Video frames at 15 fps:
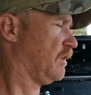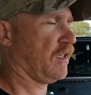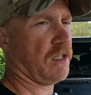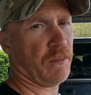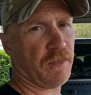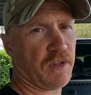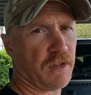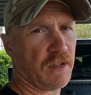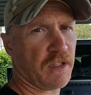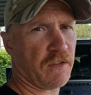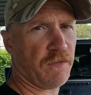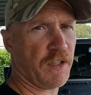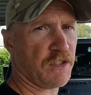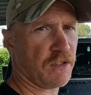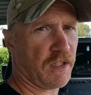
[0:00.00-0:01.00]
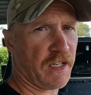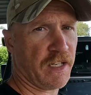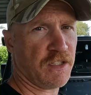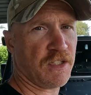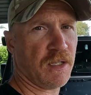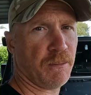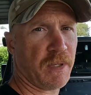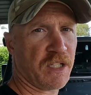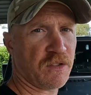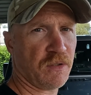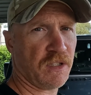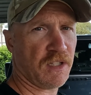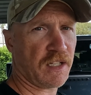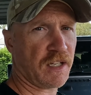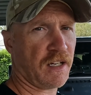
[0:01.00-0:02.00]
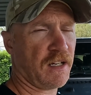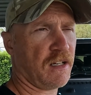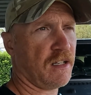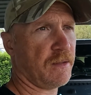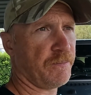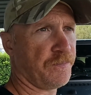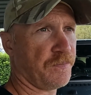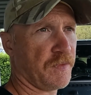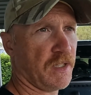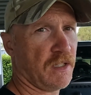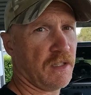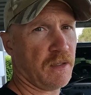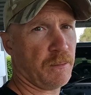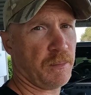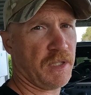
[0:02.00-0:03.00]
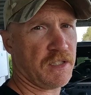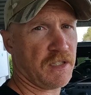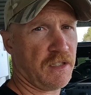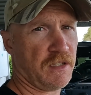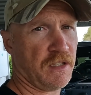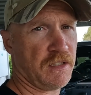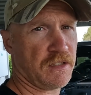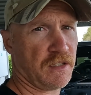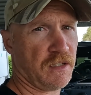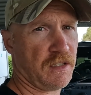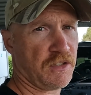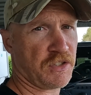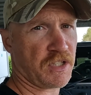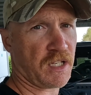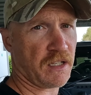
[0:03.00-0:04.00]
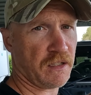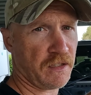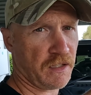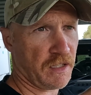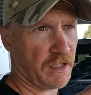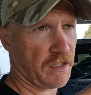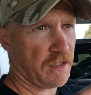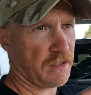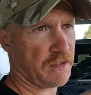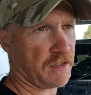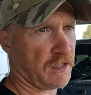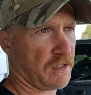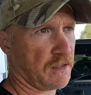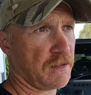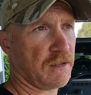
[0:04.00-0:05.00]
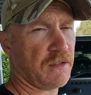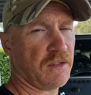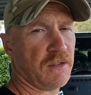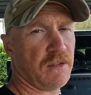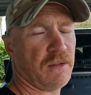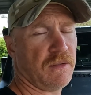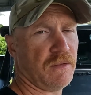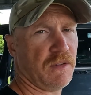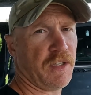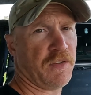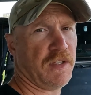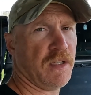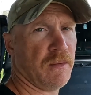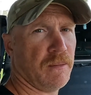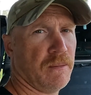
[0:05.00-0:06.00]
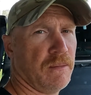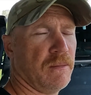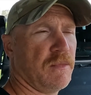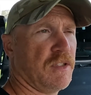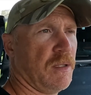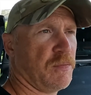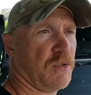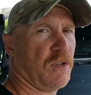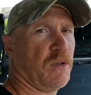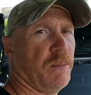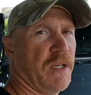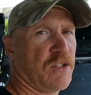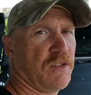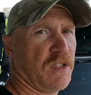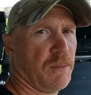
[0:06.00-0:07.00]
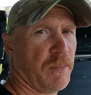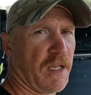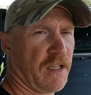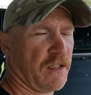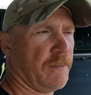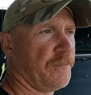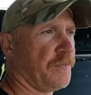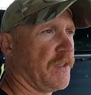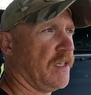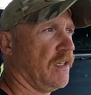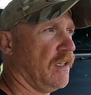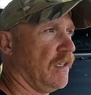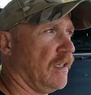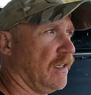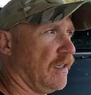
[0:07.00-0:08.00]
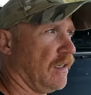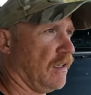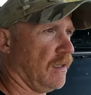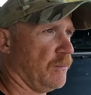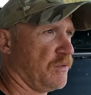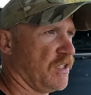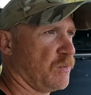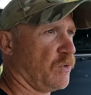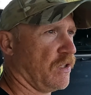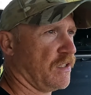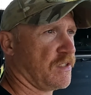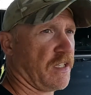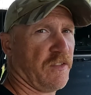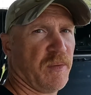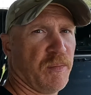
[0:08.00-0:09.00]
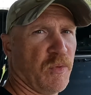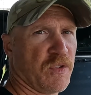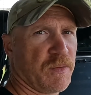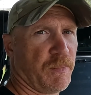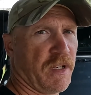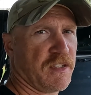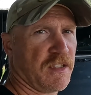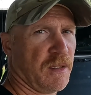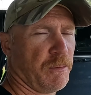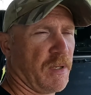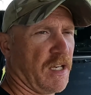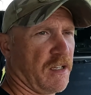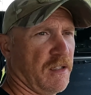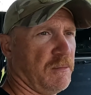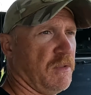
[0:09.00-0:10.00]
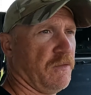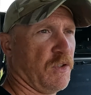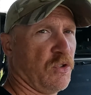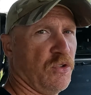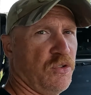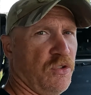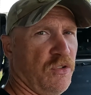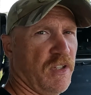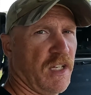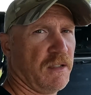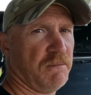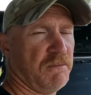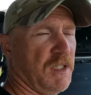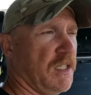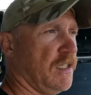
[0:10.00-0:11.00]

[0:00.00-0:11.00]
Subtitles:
The conventional AGM battery in the car, BC-DC shunt, and lithium deep cycle battery in the back. Just wanted to save a bit more space in the back. If I could do that,